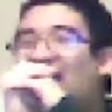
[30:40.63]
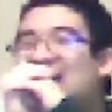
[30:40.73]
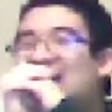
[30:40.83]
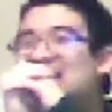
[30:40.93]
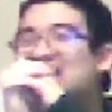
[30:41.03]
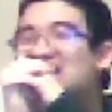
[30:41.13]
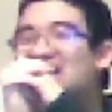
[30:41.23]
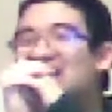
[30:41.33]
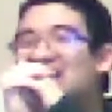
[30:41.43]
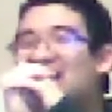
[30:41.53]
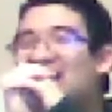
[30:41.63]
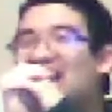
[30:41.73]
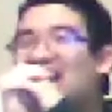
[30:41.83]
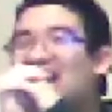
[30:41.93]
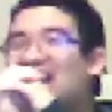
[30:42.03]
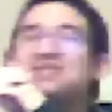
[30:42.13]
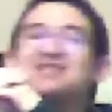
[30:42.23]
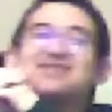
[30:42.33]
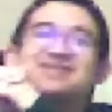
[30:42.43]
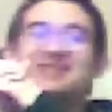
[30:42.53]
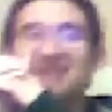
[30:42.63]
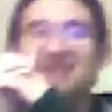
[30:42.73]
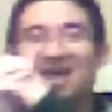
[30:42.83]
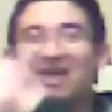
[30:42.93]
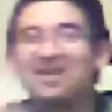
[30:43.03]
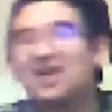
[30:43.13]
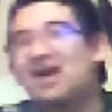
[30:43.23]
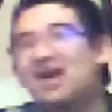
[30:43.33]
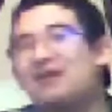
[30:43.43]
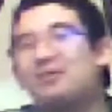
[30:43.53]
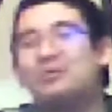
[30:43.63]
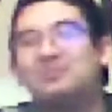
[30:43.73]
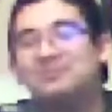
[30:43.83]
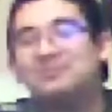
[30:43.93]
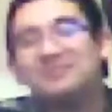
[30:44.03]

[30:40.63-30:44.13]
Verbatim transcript: I just say hyped. Yo.